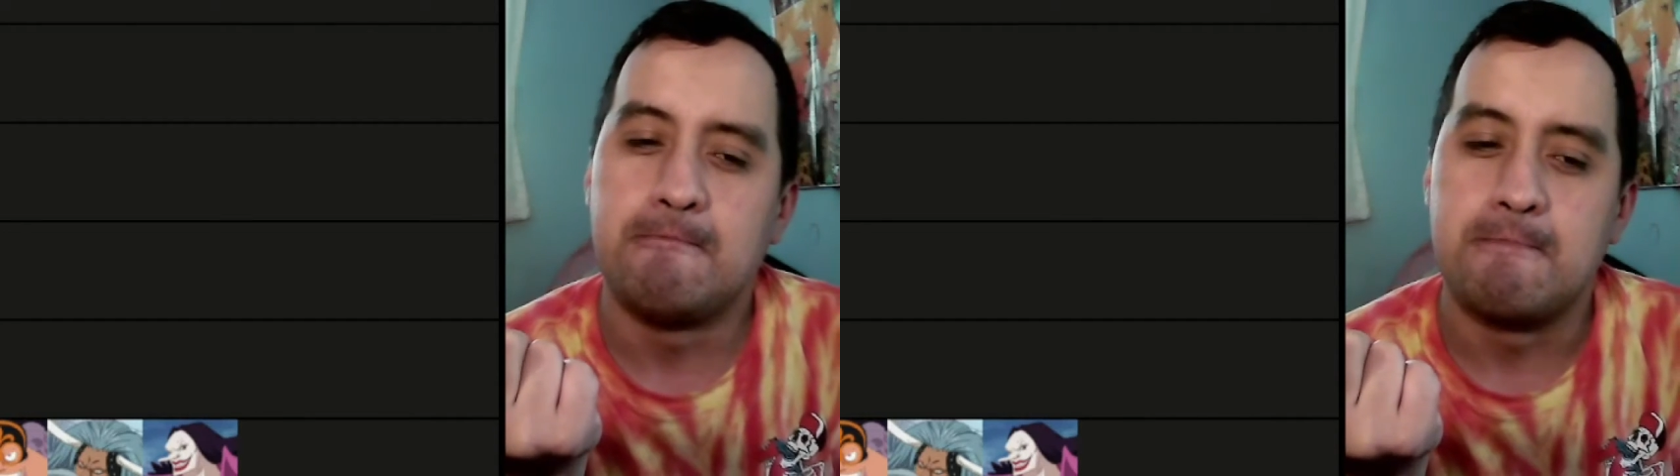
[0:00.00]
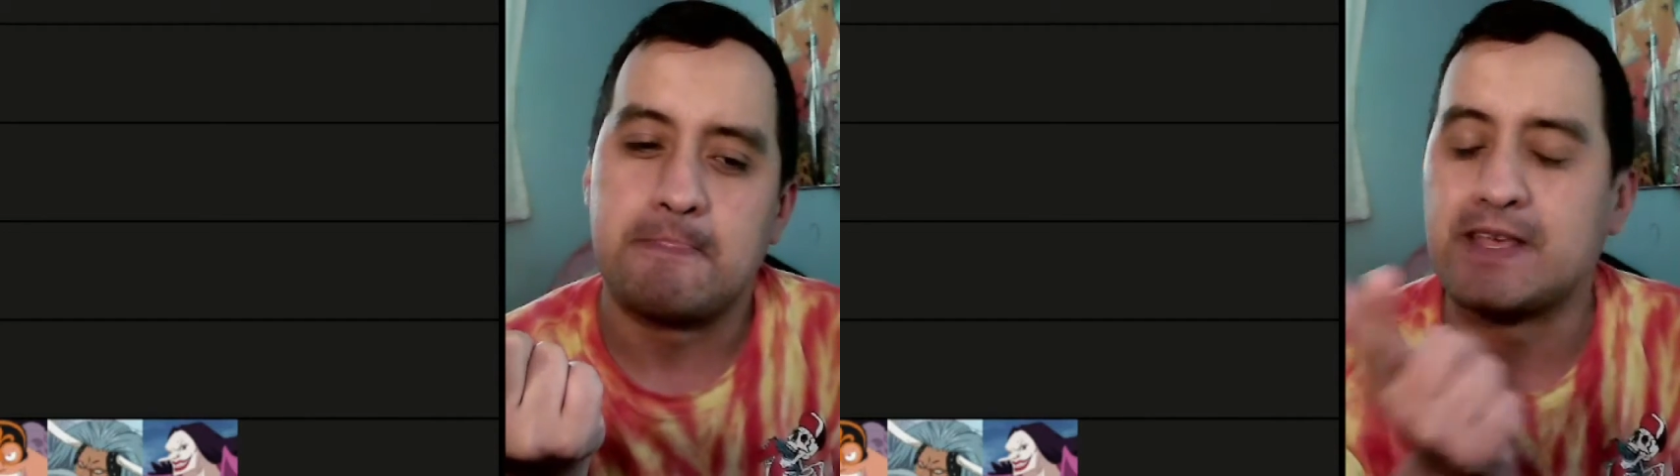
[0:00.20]

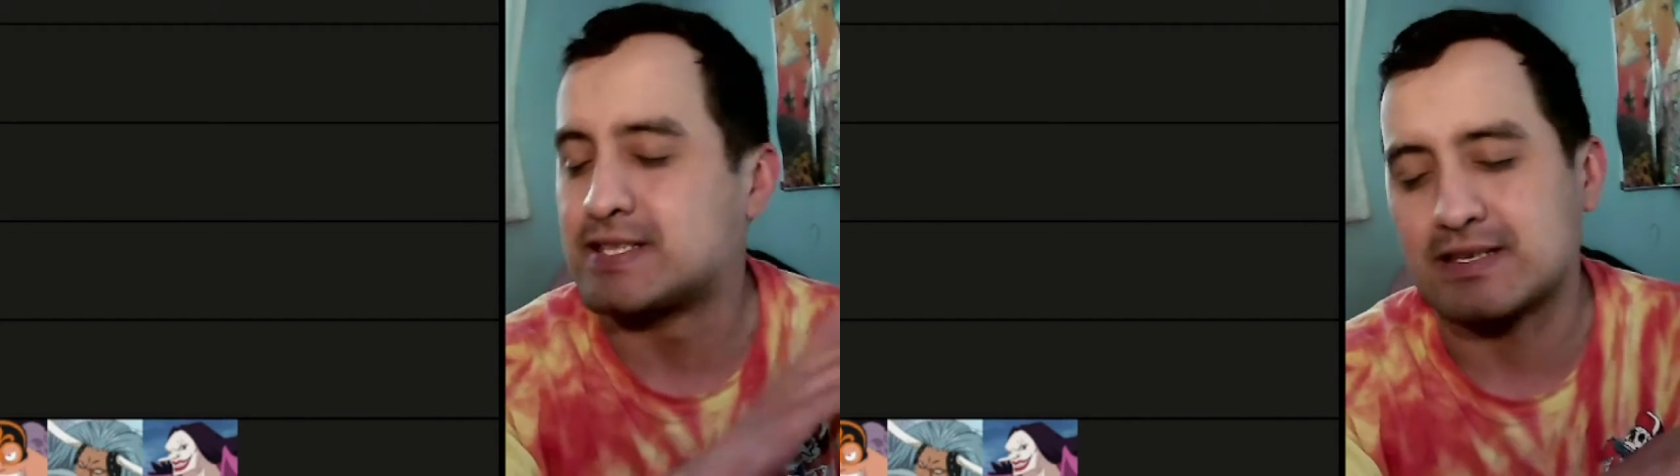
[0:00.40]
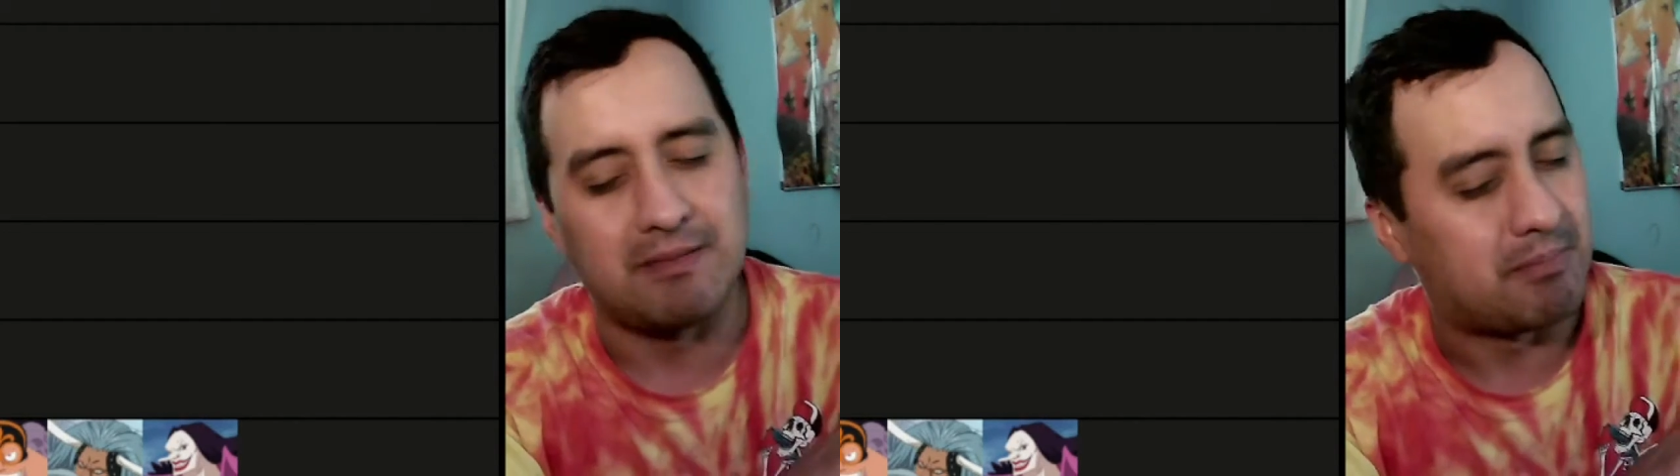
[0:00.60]
is
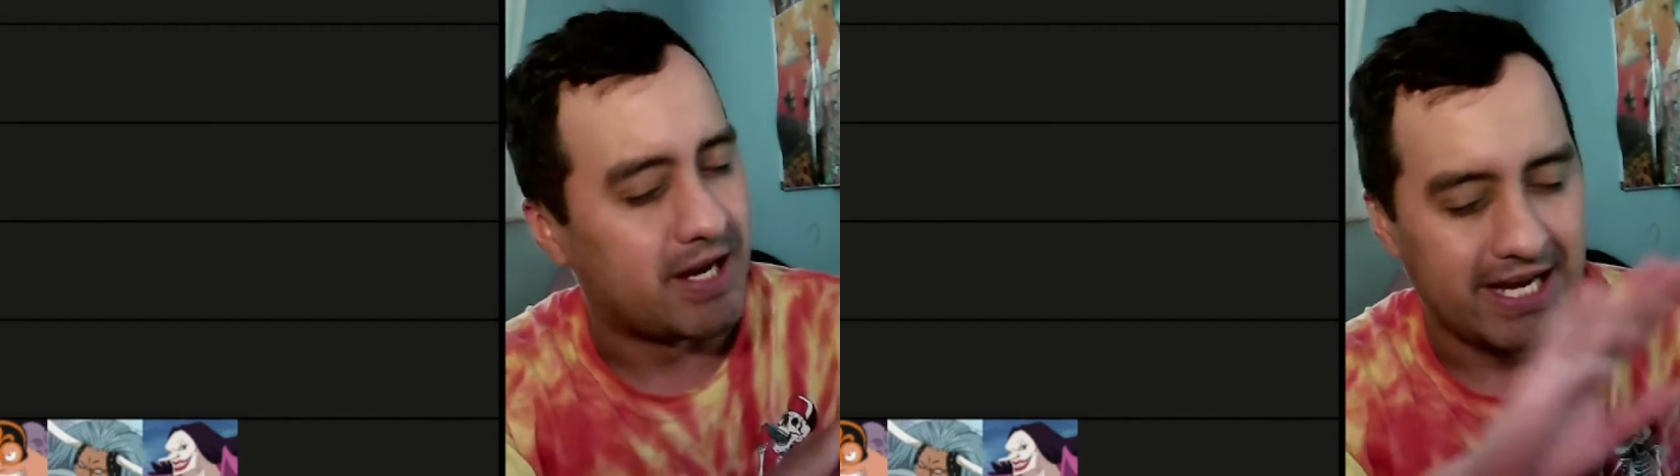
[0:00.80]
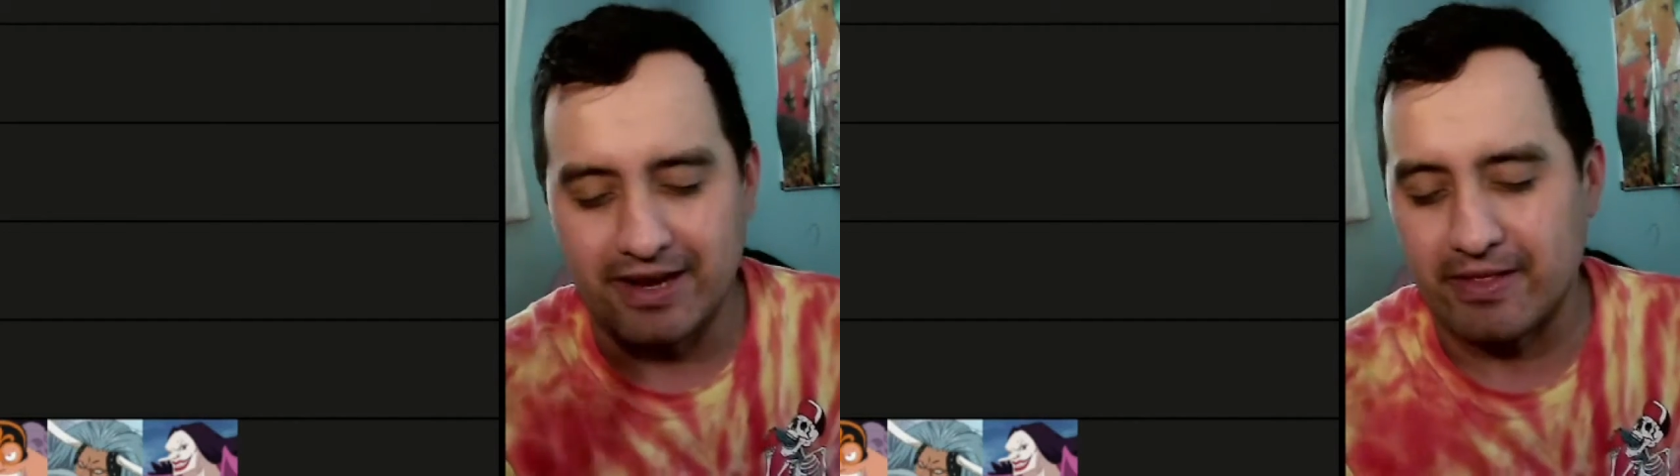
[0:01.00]

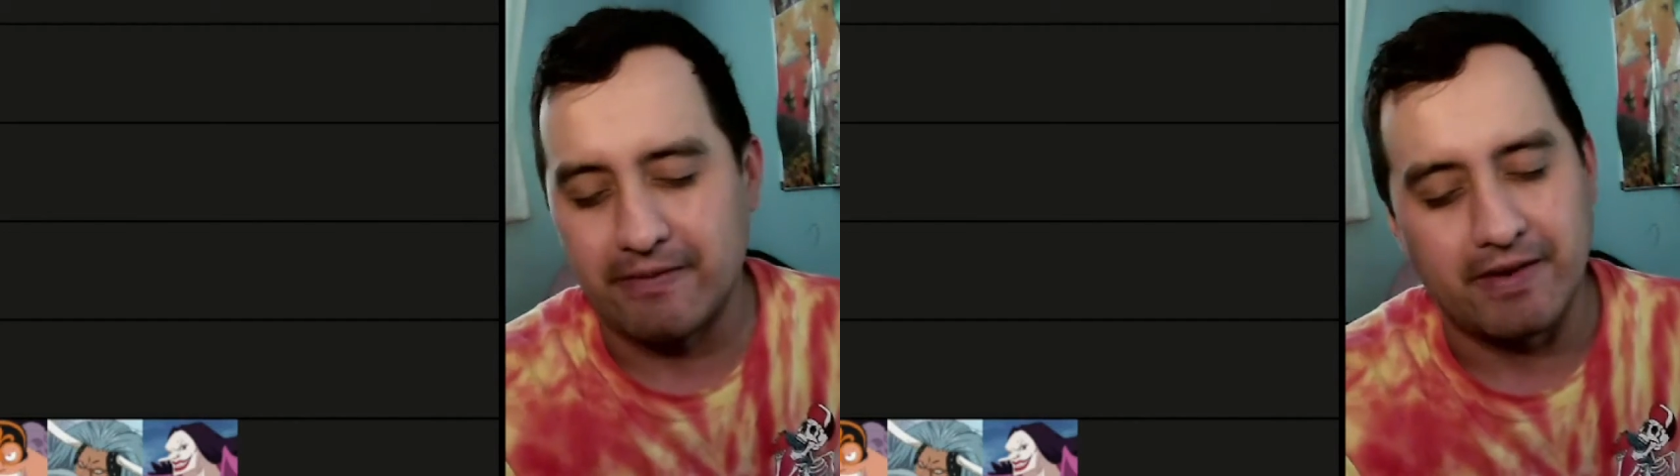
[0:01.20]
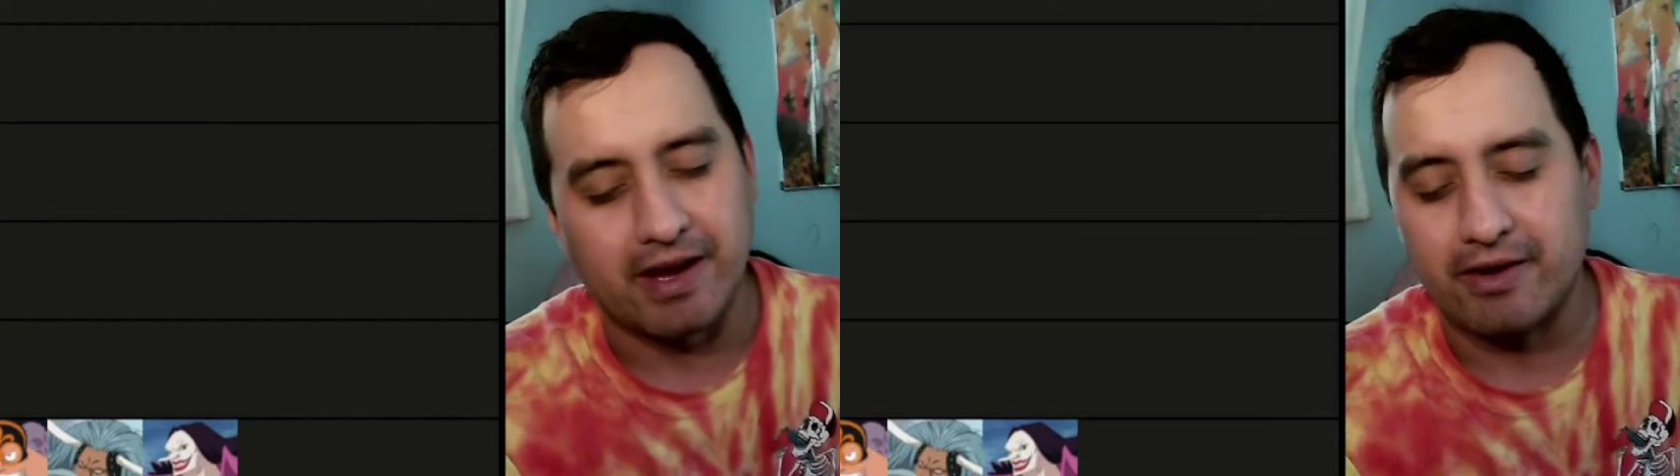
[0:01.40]
completely out of the
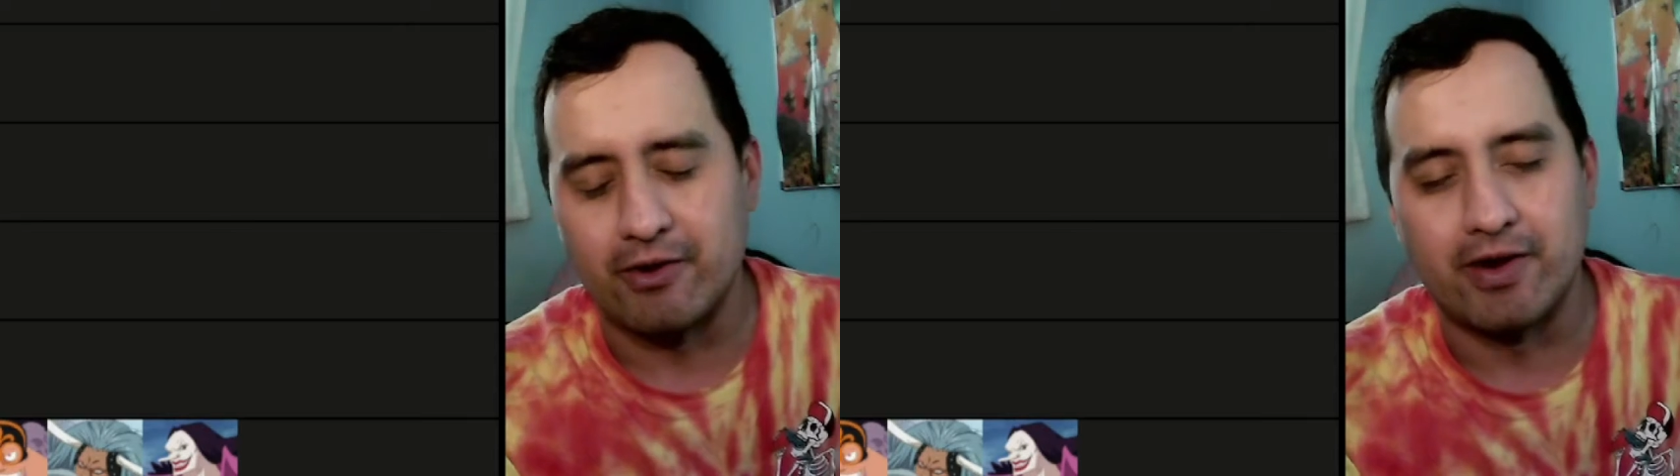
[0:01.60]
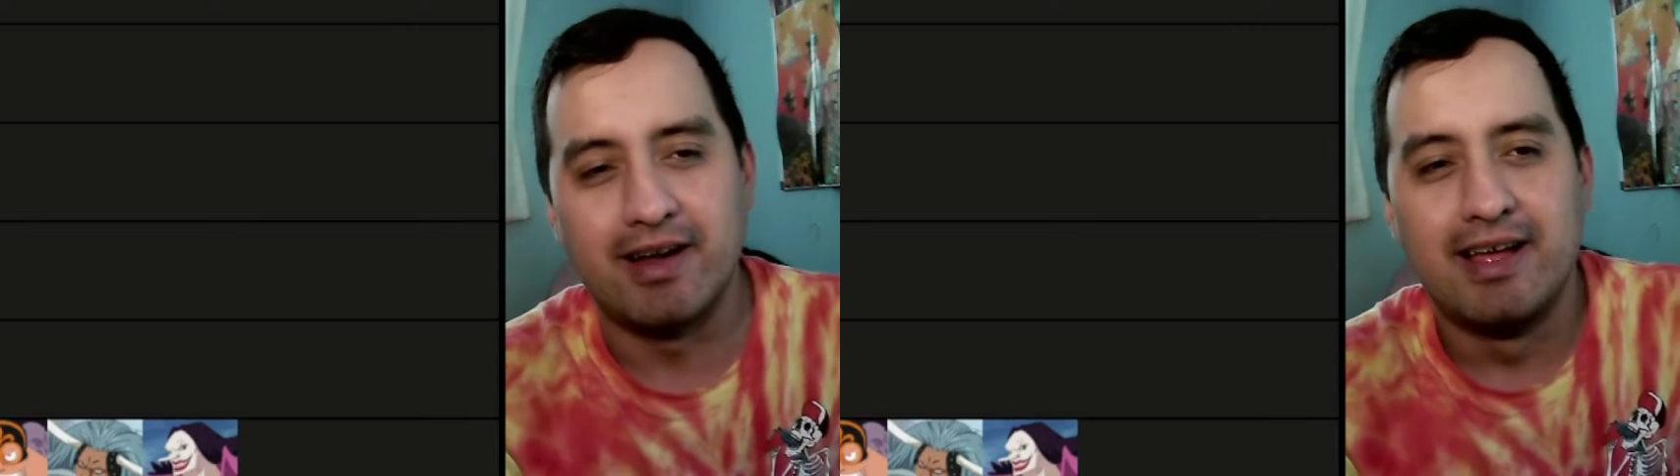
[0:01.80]
fucking nowhere.